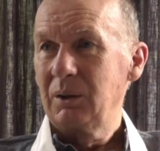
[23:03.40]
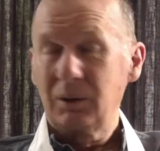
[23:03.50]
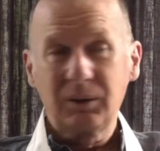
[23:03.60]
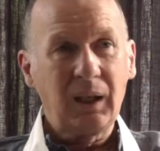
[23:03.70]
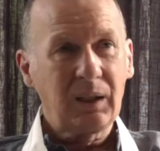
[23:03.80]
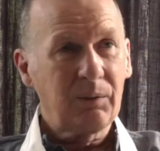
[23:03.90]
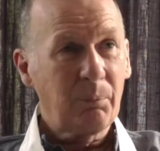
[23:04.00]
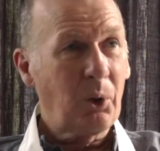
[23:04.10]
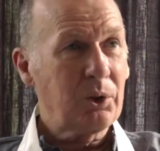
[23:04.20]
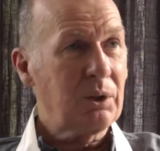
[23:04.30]
the death of
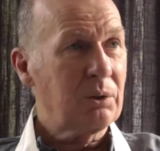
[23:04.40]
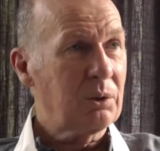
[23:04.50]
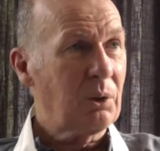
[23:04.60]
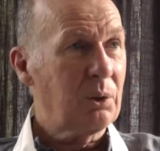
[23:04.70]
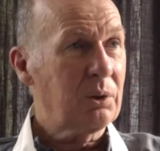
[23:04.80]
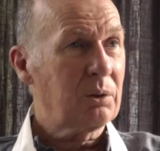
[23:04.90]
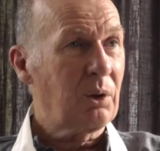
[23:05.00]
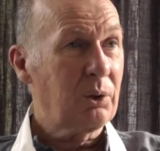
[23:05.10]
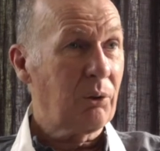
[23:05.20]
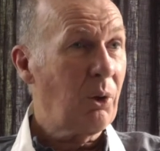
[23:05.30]
a body on a, on,
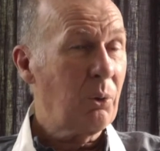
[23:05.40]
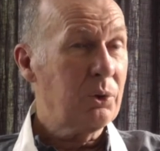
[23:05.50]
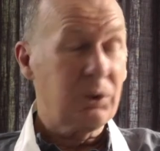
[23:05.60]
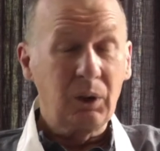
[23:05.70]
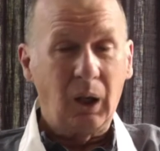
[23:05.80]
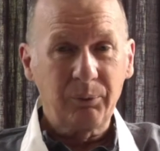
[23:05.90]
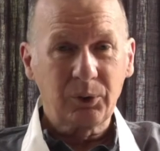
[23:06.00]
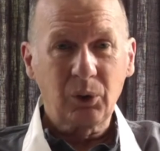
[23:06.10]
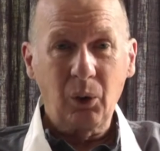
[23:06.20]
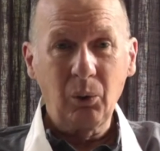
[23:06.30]
on a road. You have
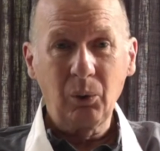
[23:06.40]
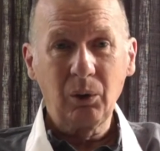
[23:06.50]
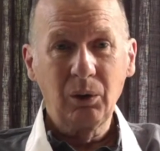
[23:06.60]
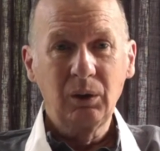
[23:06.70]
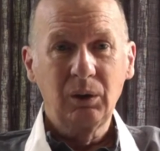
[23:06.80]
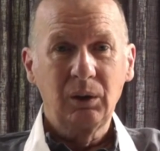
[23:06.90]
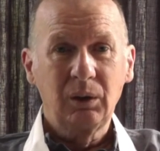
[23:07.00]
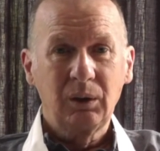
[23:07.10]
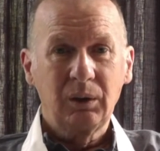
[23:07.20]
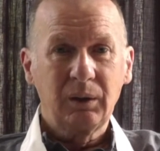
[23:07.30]
to call
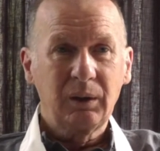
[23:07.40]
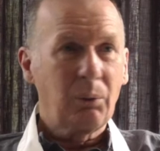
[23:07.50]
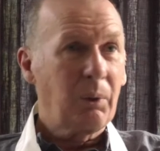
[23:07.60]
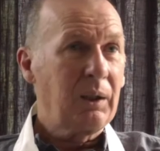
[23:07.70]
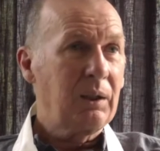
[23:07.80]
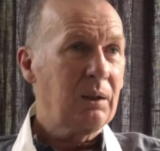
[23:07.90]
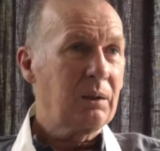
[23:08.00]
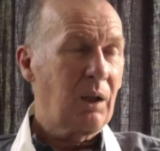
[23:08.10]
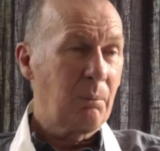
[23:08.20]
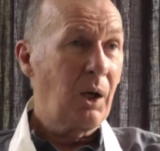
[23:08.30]
in a way
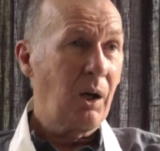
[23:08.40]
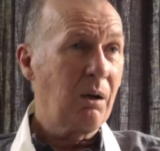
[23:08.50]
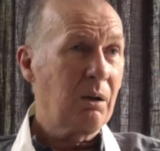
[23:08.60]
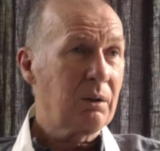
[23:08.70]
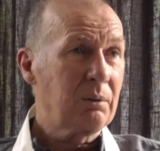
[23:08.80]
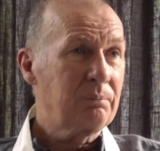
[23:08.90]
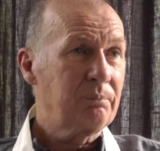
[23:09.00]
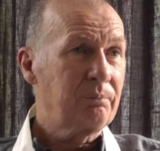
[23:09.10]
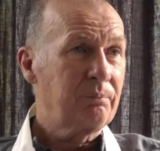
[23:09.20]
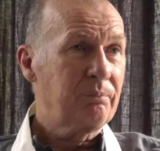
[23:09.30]
uh, a mahar.
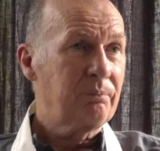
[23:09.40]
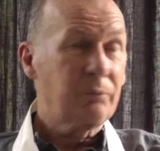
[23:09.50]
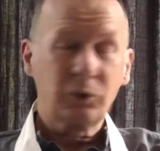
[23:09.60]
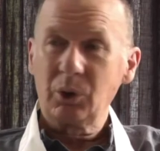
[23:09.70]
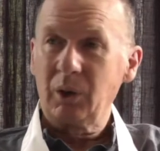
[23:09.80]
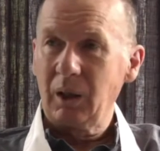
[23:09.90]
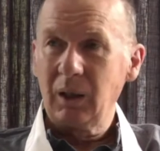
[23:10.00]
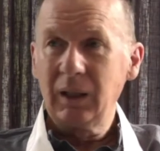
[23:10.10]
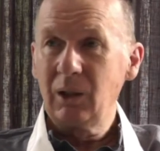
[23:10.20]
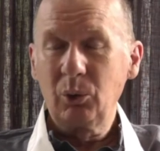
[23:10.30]
So
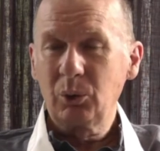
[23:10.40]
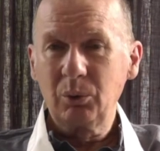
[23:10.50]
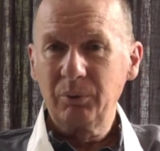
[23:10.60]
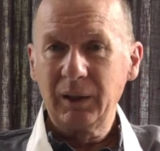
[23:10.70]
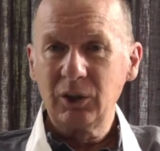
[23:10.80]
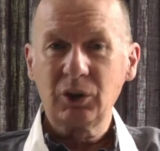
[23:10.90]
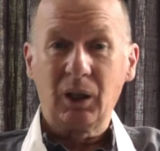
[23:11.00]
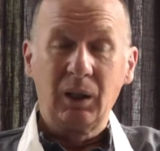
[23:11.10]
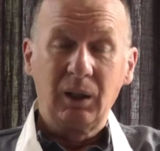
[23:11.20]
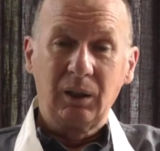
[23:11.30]
any local village
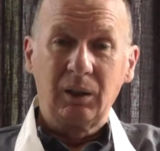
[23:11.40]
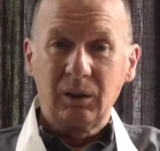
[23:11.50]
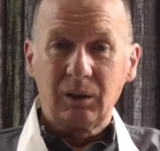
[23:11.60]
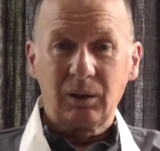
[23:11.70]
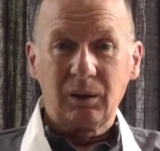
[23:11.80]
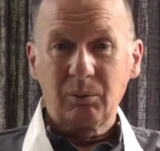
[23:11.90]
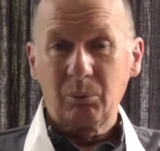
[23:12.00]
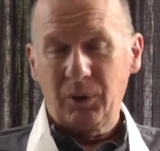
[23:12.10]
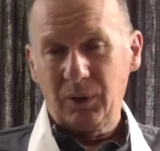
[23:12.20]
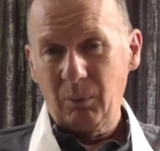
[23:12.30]
uh,
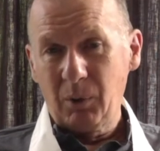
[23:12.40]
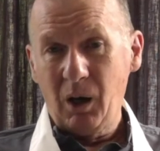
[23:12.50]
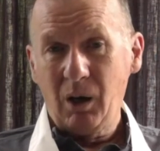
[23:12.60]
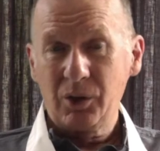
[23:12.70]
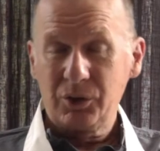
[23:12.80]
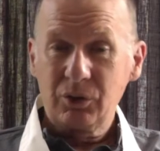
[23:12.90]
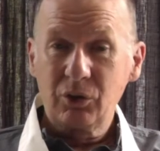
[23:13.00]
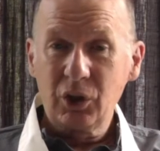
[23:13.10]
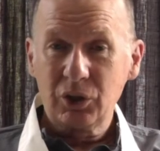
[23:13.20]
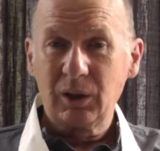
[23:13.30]
with the mahars,
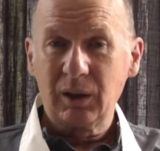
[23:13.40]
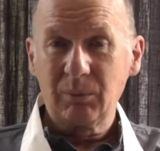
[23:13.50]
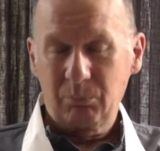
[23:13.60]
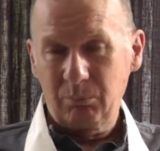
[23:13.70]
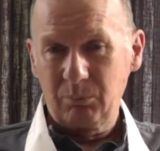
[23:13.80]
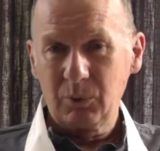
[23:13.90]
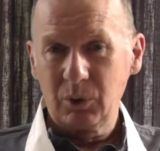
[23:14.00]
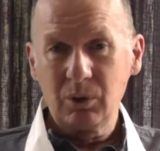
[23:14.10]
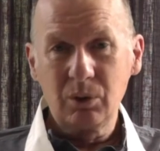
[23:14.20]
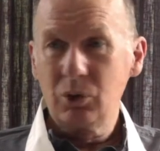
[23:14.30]
traditionally
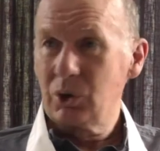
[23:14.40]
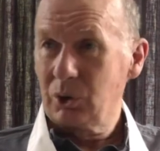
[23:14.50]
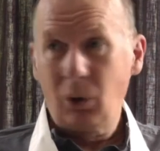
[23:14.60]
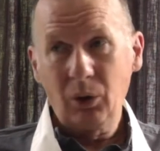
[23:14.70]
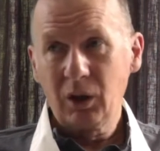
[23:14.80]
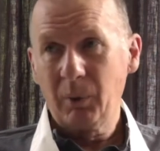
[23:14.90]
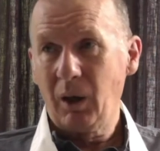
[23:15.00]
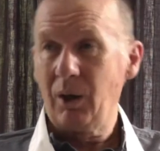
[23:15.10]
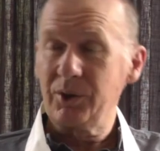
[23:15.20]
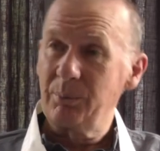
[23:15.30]
you just call on the
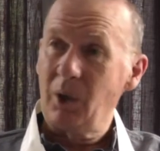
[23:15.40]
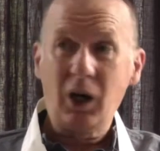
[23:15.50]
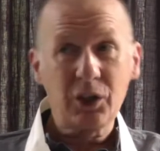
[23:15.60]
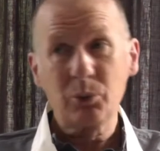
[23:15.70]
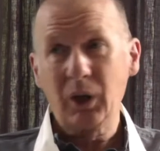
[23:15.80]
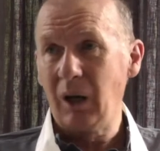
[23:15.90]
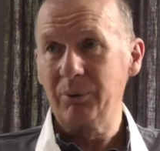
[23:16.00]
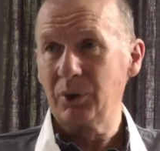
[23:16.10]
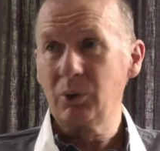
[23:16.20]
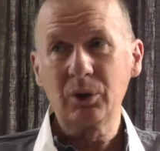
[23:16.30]
mahars and the mahars would
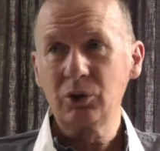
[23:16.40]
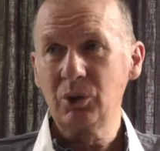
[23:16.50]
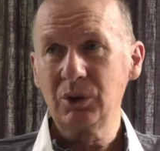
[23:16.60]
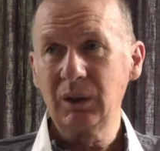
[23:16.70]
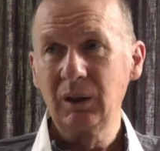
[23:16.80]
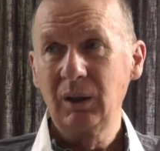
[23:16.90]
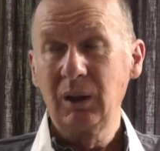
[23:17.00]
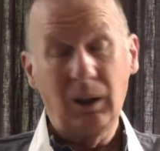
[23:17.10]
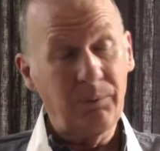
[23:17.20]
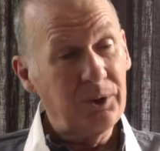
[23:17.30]
have to do their duty.
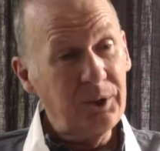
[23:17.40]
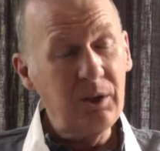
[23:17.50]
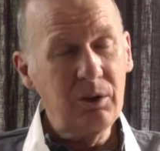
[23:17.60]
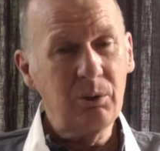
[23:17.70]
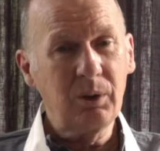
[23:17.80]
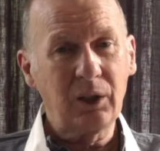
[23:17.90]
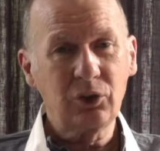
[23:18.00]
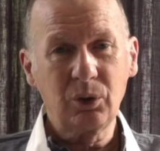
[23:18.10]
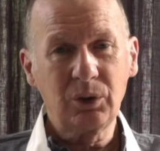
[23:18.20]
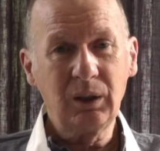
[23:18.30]
If they didn't do
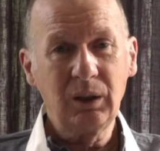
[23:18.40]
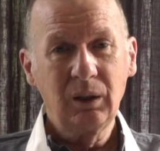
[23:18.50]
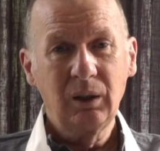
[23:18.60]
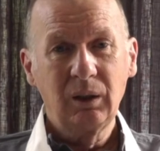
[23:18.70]
that duty,